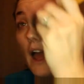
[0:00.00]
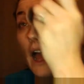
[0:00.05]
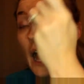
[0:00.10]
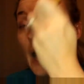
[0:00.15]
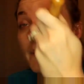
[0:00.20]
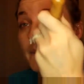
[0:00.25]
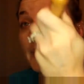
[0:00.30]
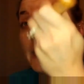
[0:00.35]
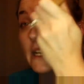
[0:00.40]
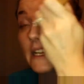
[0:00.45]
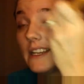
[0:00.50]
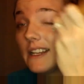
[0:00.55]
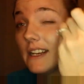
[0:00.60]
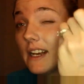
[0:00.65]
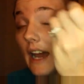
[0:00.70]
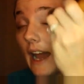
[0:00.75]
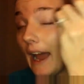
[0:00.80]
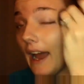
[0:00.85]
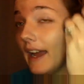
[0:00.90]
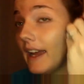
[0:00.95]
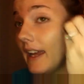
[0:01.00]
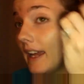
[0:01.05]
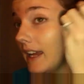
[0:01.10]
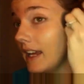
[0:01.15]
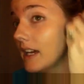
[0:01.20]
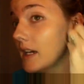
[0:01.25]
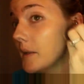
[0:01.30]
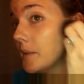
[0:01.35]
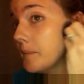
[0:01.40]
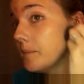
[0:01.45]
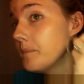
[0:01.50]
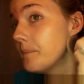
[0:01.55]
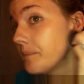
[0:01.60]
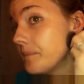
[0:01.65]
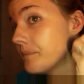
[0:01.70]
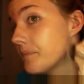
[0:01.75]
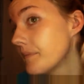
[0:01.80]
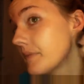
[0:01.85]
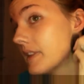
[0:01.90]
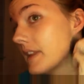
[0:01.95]
I mean, I
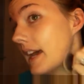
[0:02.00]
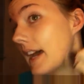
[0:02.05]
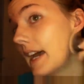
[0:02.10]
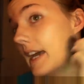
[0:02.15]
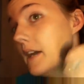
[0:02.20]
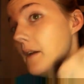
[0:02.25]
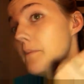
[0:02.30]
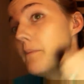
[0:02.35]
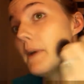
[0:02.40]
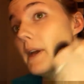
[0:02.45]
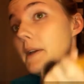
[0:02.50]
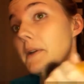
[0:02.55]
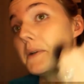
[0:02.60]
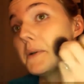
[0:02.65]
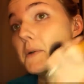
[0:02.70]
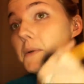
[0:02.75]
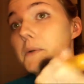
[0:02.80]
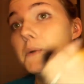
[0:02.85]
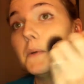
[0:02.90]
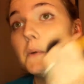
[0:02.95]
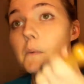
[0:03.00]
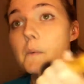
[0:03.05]
am pale.